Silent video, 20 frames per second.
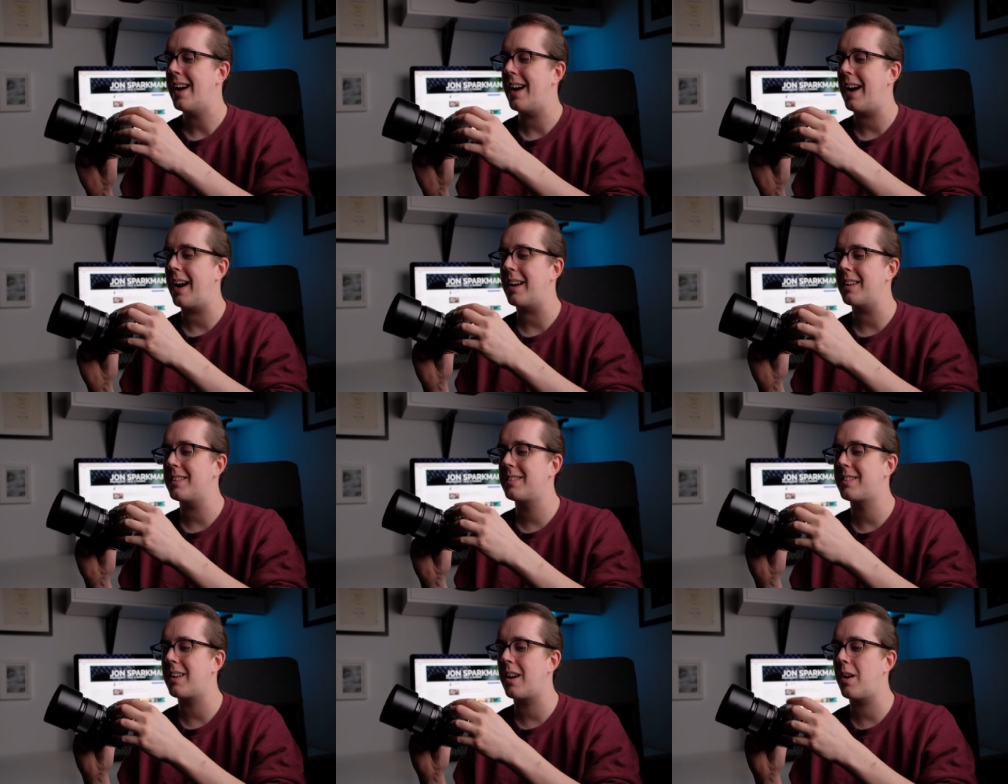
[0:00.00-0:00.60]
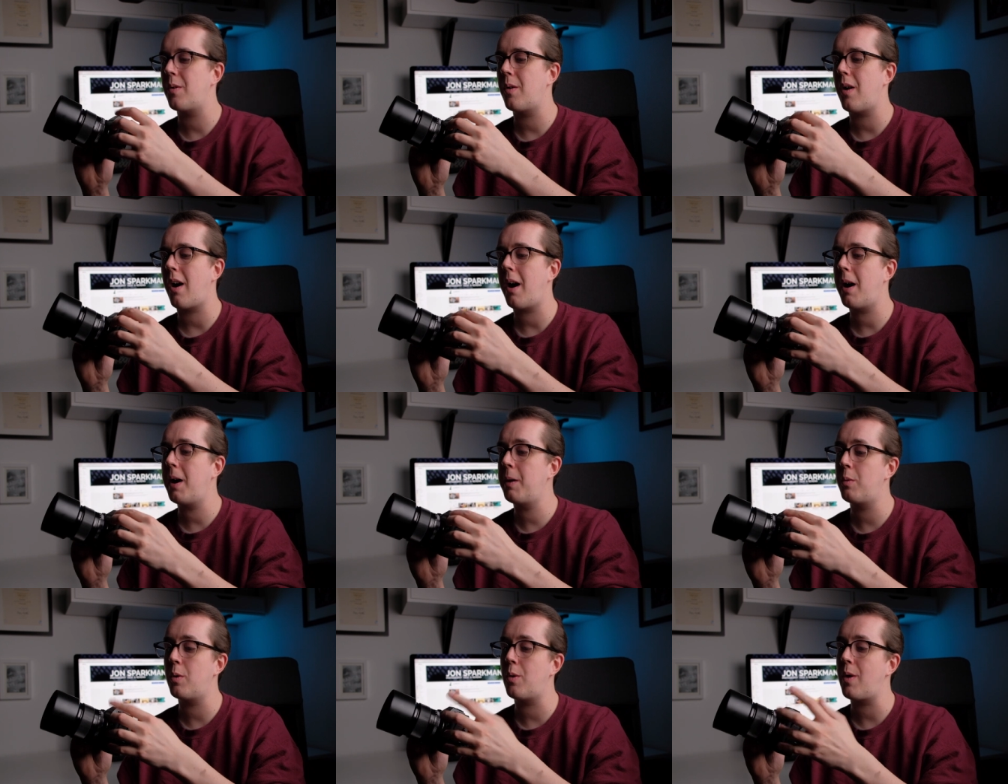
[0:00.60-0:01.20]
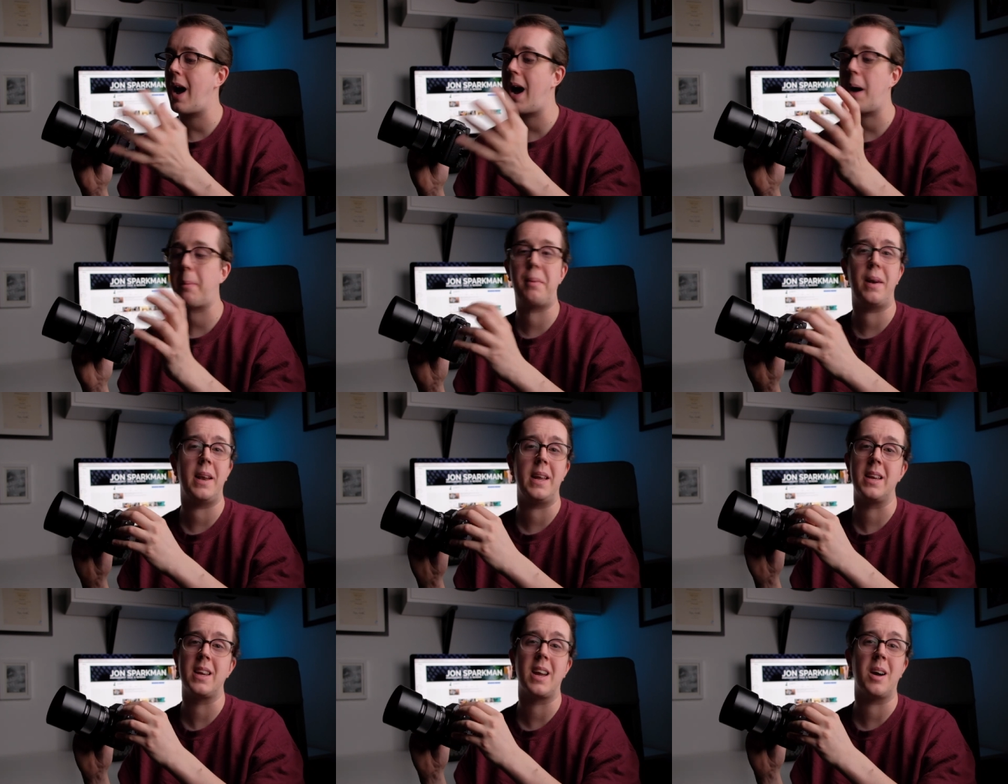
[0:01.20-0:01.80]
Uh, so I will
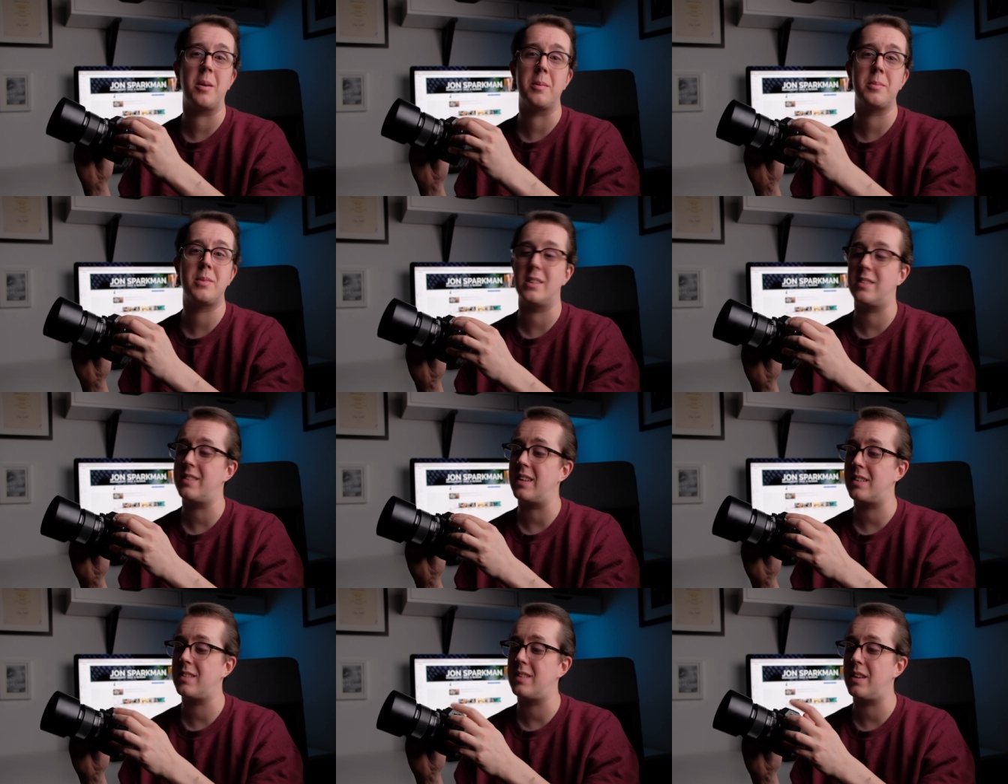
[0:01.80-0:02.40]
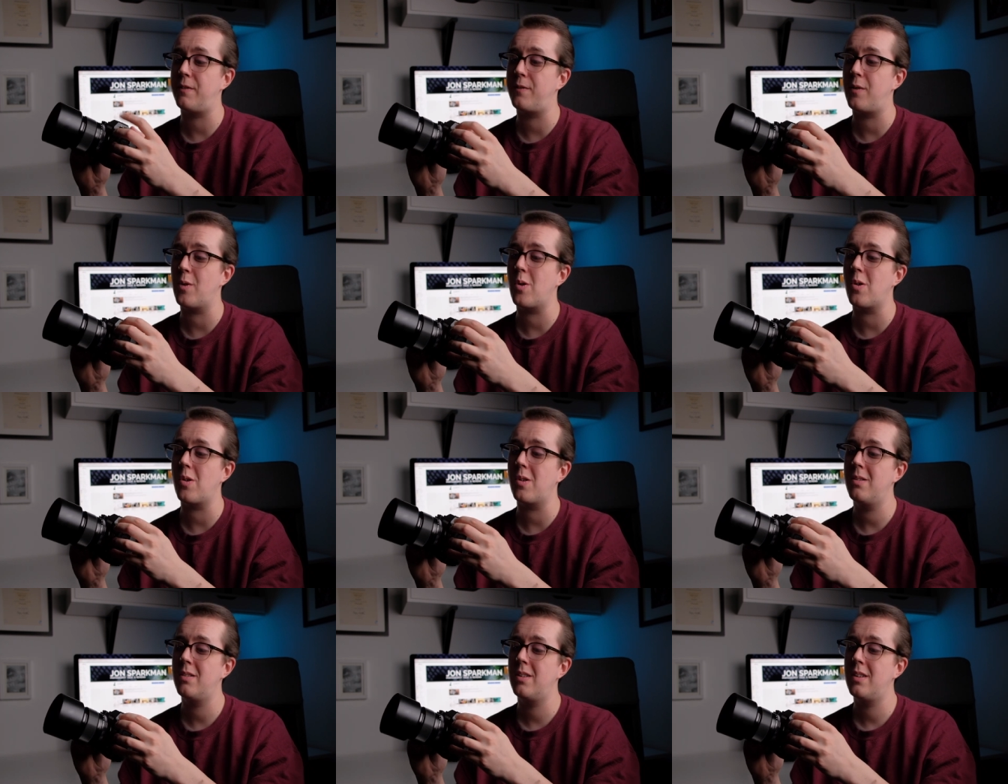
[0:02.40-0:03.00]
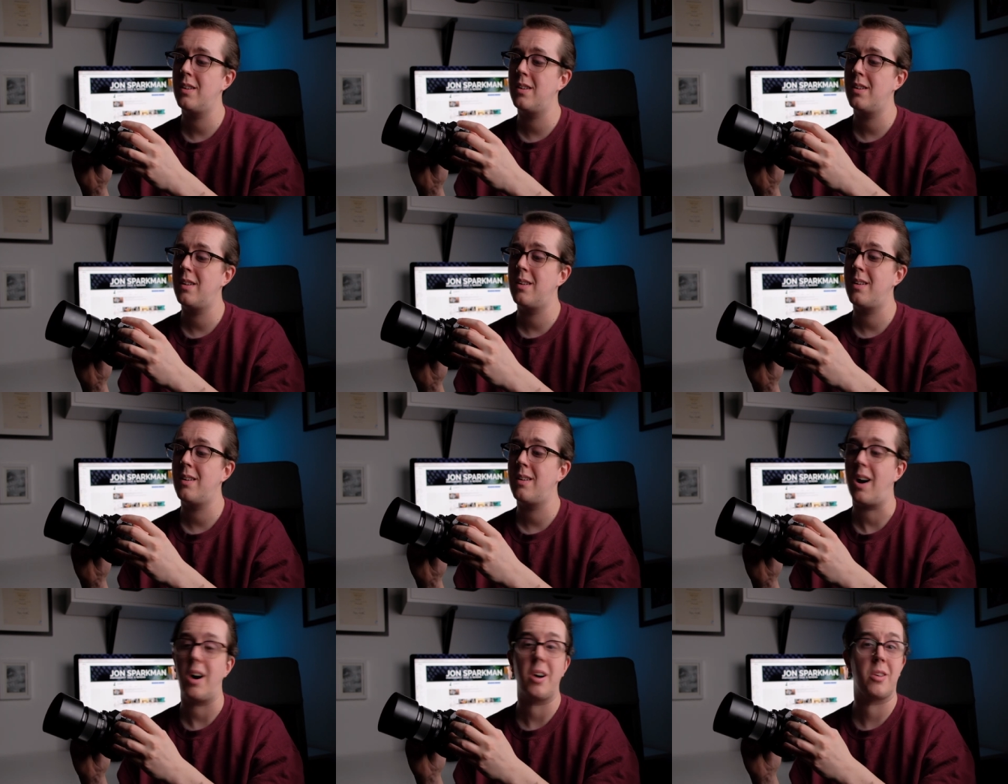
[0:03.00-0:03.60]
happily go up to
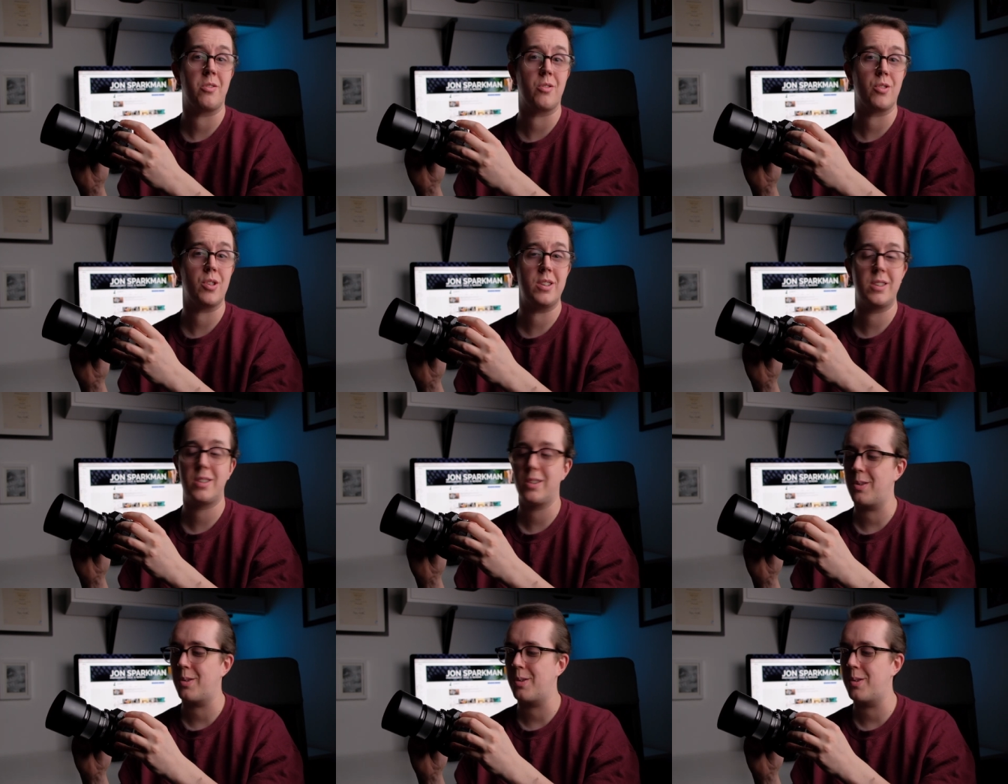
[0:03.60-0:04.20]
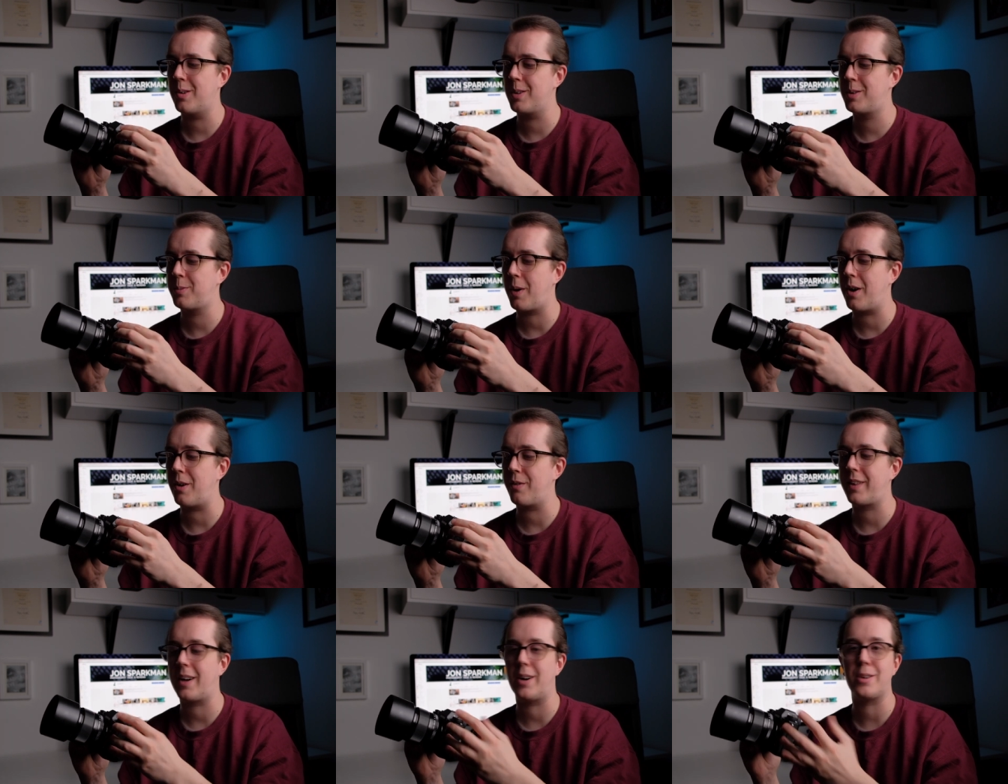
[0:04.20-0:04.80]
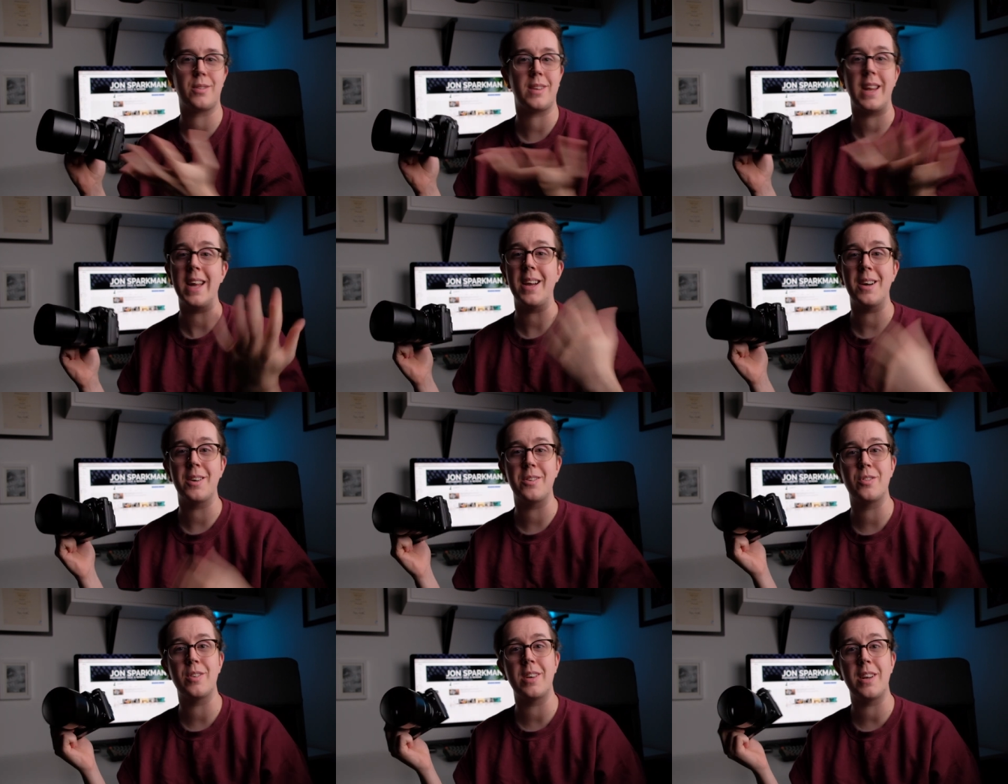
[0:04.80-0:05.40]
6400 or
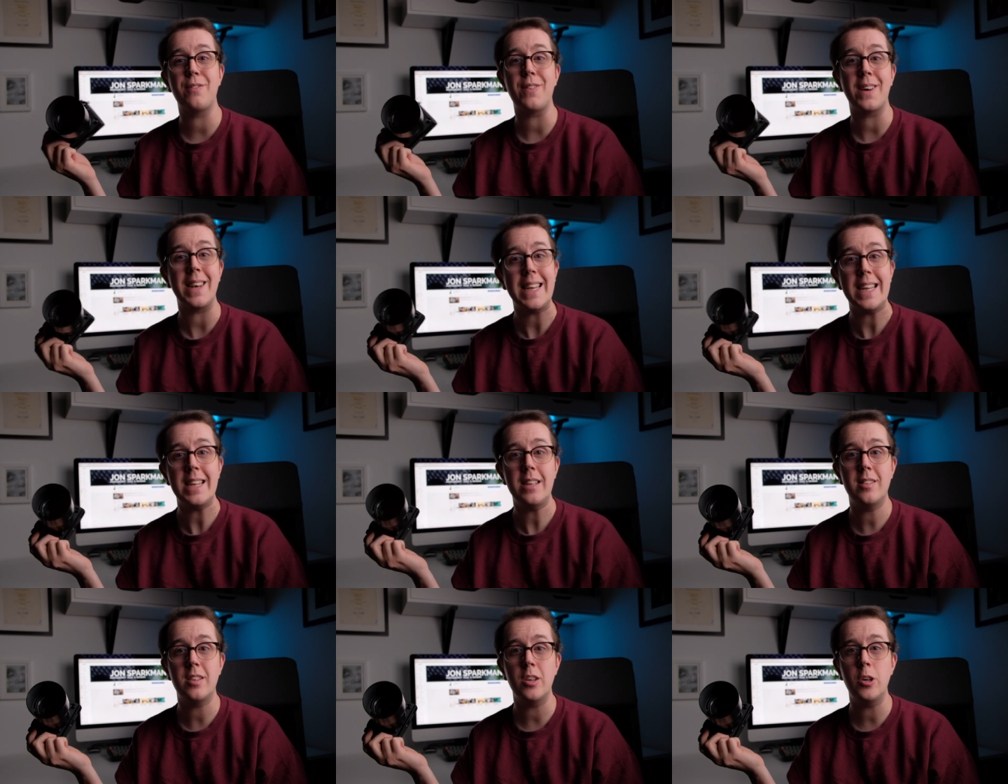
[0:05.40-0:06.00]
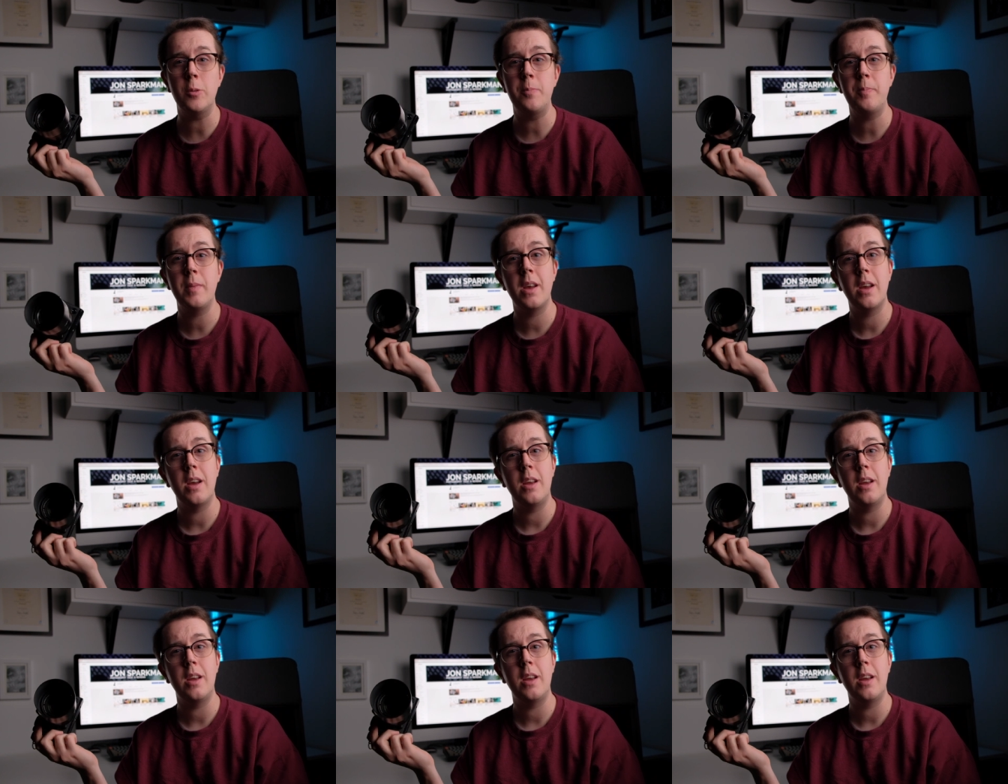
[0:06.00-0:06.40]
12800 if I need to.